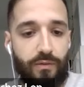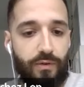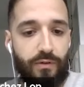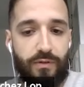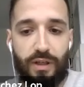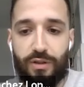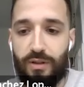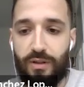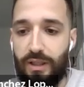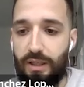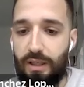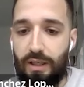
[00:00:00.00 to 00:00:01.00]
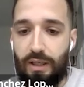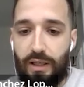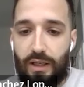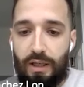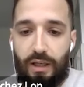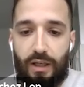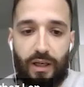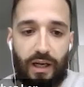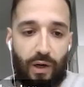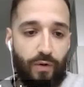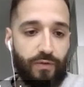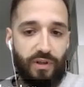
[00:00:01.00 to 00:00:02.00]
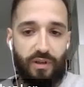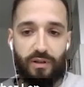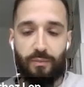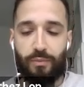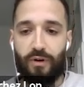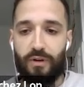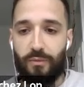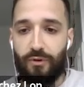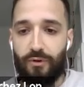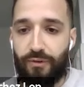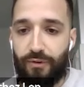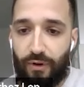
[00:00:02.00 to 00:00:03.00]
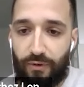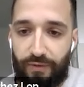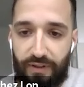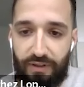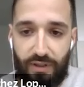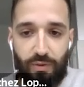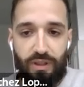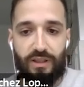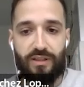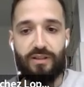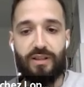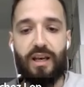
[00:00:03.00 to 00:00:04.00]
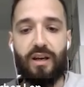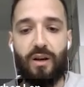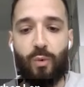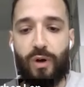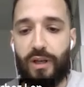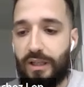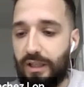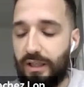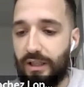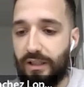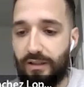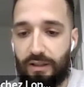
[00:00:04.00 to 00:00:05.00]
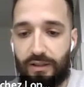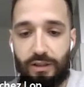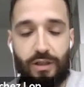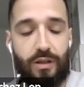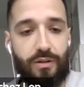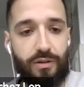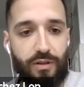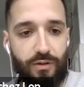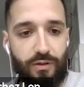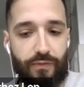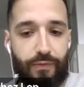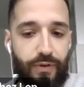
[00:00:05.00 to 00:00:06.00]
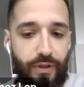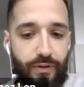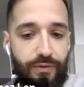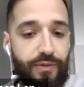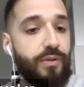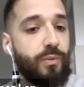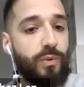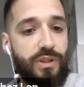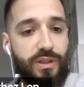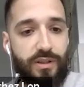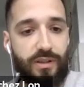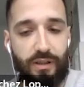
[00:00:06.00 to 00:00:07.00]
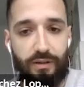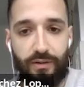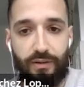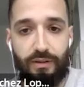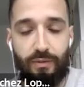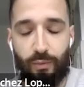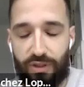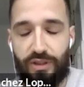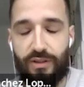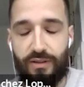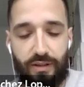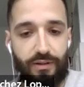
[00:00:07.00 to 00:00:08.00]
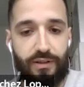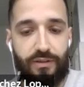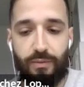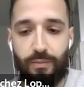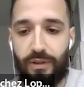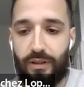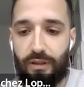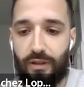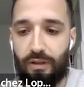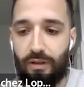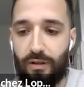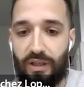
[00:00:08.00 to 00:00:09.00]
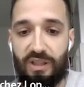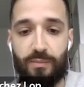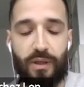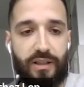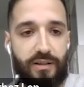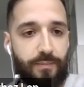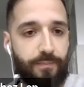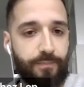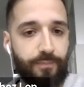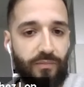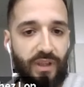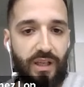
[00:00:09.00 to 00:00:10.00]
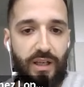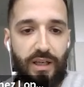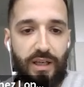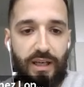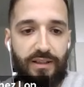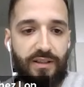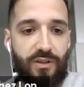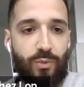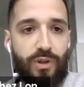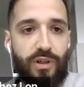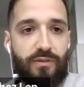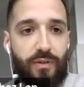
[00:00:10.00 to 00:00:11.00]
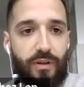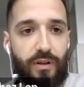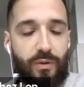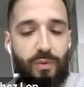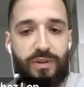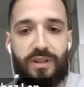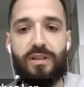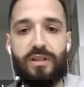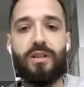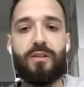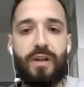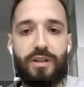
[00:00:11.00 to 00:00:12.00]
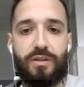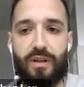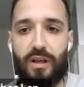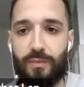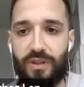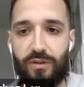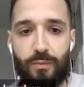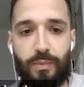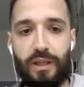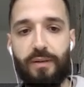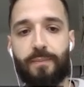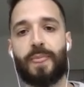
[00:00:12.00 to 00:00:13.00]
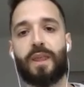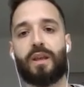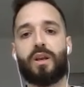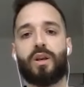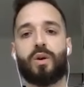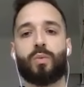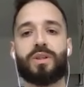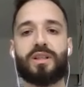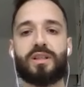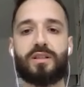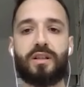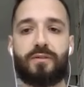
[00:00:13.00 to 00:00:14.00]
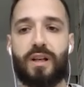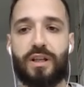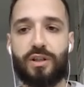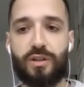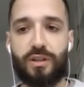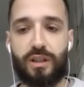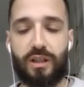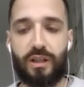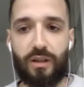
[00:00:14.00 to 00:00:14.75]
inflation. However, the problem of fine-tuning is just hitting away in the initial conditions of the field, which still need to be explained. And this is where quintessential inflation comes into play. Quintessential inflation